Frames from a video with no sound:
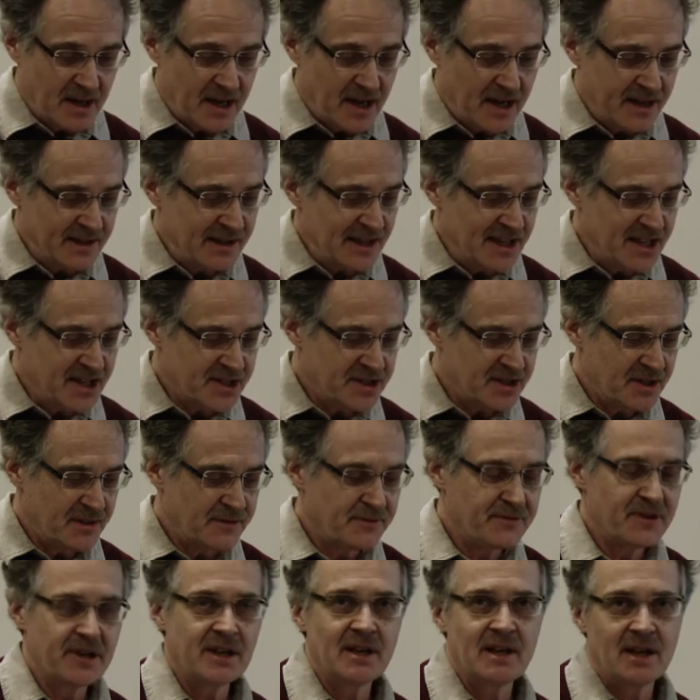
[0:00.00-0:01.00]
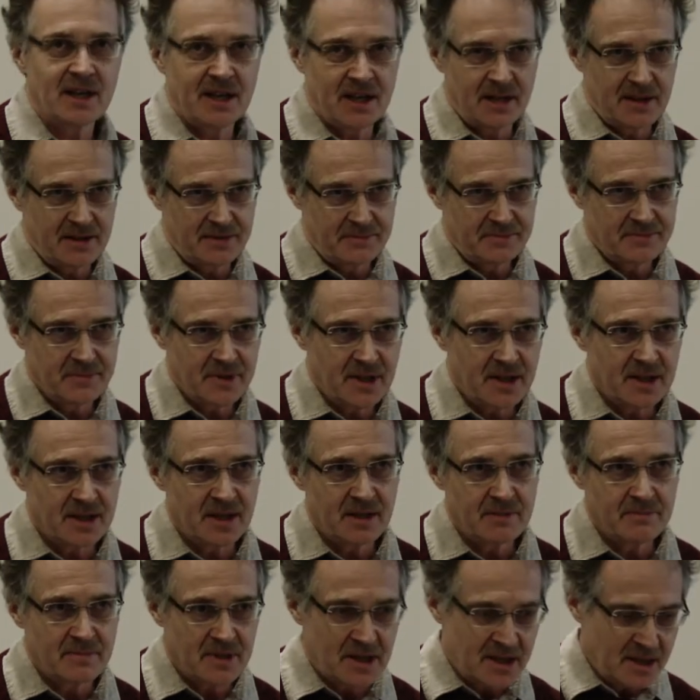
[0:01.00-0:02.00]
at least in Finland and
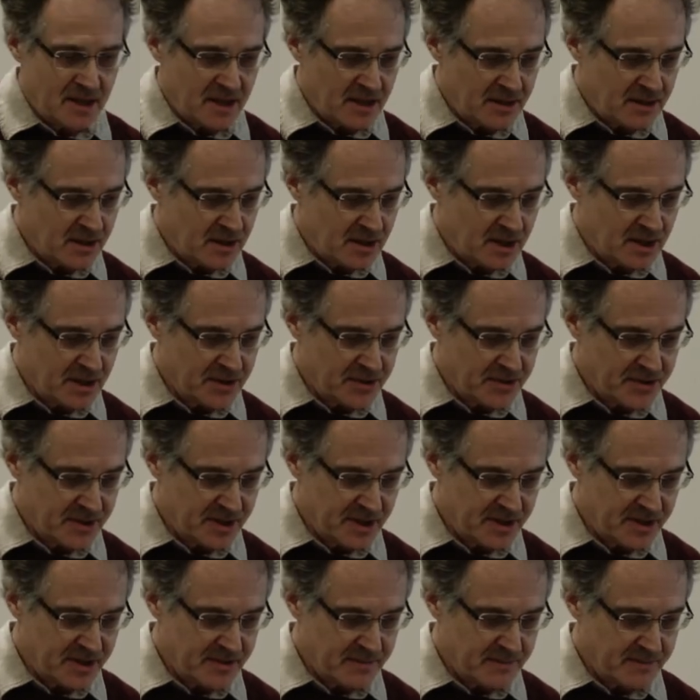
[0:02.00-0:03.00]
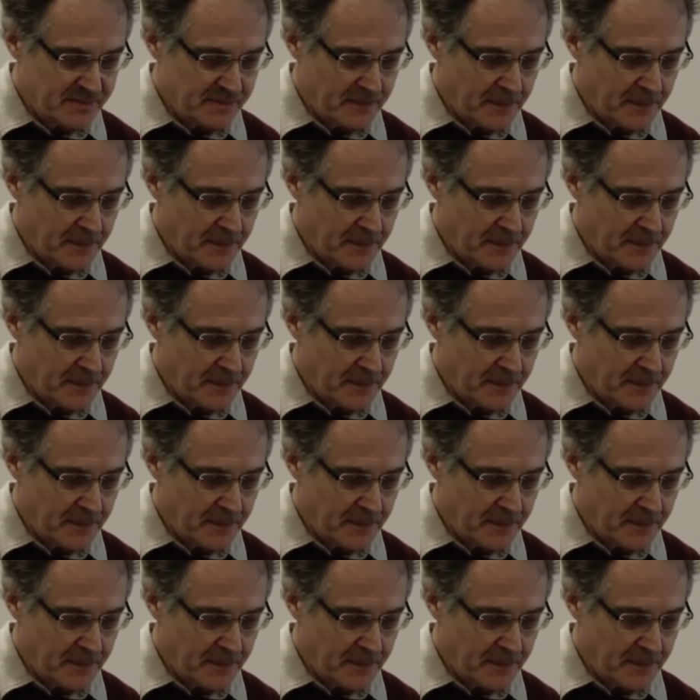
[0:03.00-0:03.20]
in many other countries.